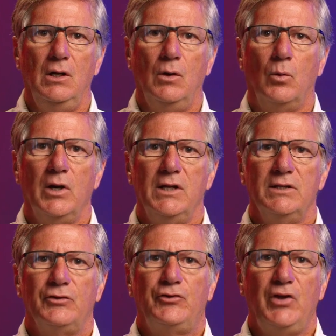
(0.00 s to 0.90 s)
wherein
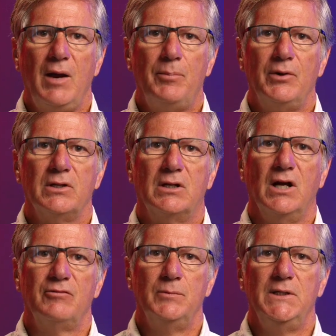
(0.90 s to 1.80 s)
the separate
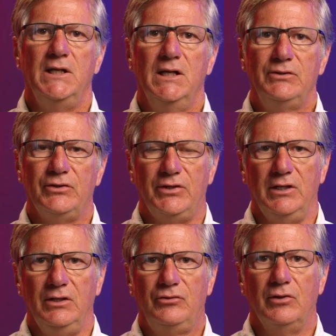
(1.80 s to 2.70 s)
government
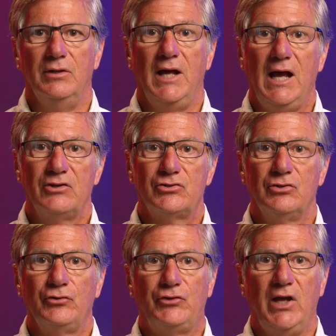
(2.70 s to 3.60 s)
entities,
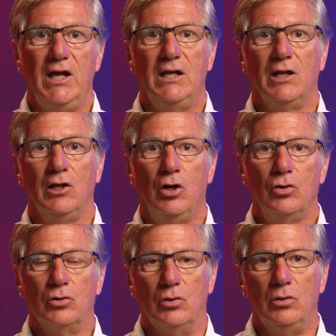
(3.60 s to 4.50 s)
national, state, and
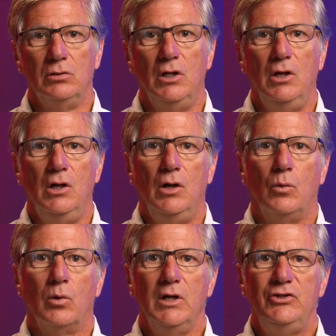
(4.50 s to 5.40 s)
local,
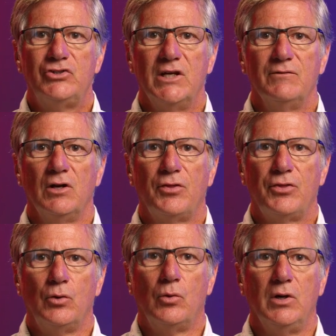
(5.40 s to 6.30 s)
were each given
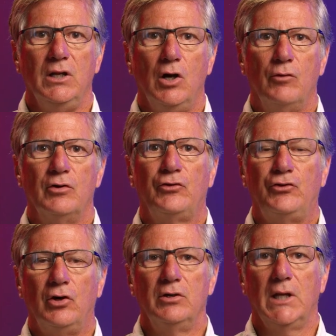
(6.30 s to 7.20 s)
authority over
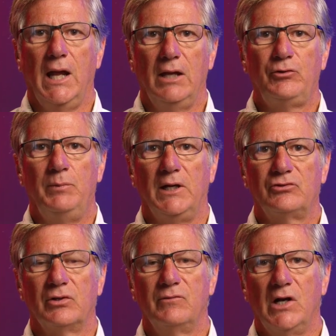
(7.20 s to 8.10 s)
certain
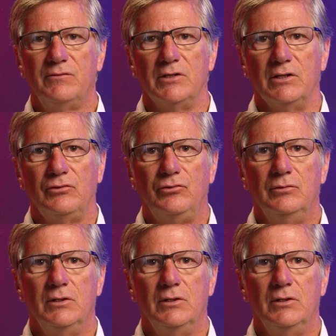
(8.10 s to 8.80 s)
aspects of governance.